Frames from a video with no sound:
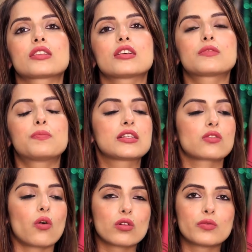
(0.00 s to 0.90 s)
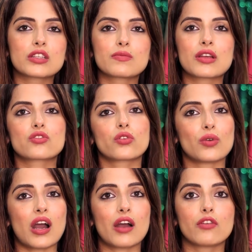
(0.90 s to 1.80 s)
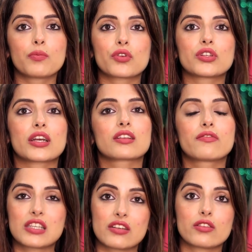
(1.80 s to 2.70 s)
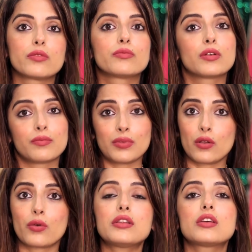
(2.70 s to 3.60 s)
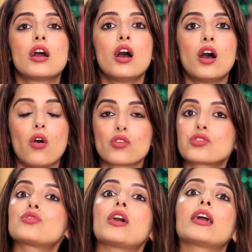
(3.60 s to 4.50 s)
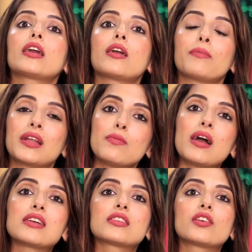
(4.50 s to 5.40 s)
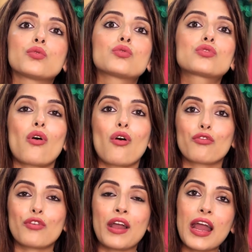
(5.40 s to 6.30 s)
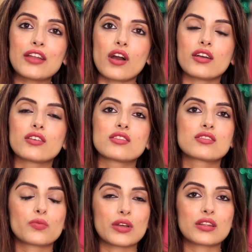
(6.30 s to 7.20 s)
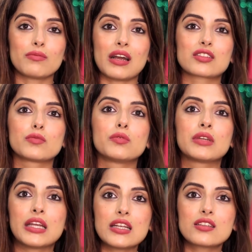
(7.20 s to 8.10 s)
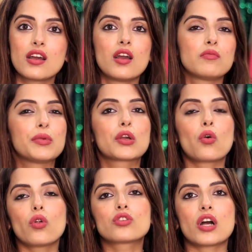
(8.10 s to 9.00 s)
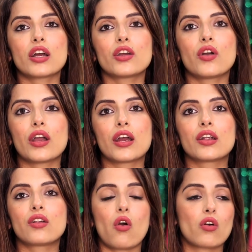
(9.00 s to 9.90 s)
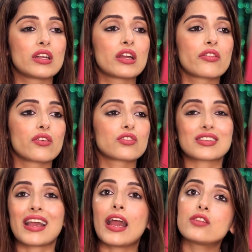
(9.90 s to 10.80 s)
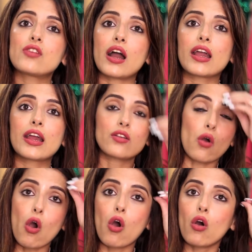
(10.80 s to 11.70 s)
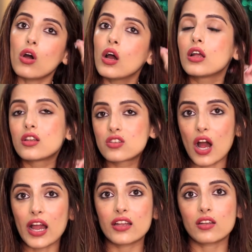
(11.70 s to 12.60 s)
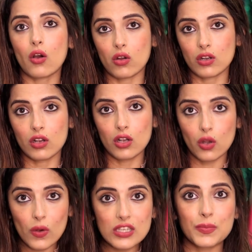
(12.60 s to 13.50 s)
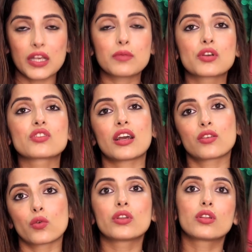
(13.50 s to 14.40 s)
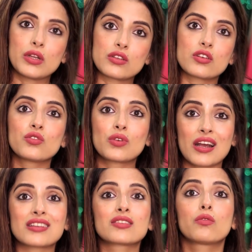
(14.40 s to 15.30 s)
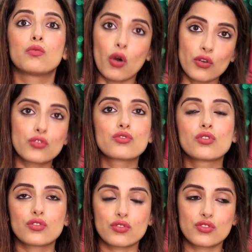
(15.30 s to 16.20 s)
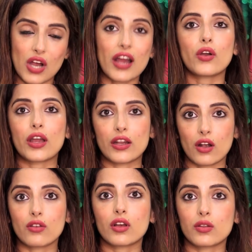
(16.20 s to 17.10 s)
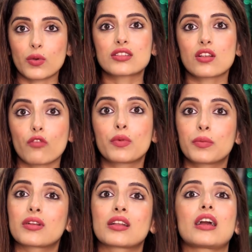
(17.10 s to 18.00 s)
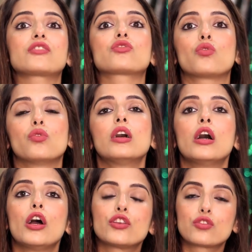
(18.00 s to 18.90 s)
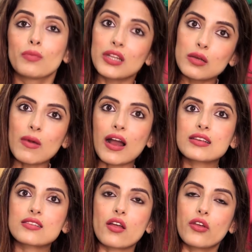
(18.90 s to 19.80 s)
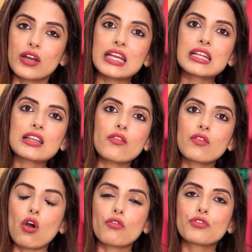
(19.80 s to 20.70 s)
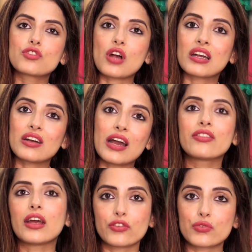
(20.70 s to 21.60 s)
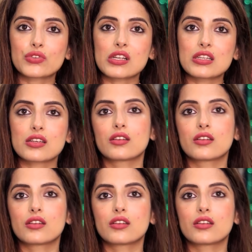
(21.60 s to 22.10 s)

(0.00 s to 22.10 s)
this, please always make sure you have a protective serum below it. Also try minimizing the use of hair dryers with maximum heat. Maybe cold dry your hair, or either just air dry it or dry it on a lower speed, because I know in the winter you guys want to dry your hair out, otherwise a lot of people can catch a cold. So minimize the heat level of your dryer and then use it.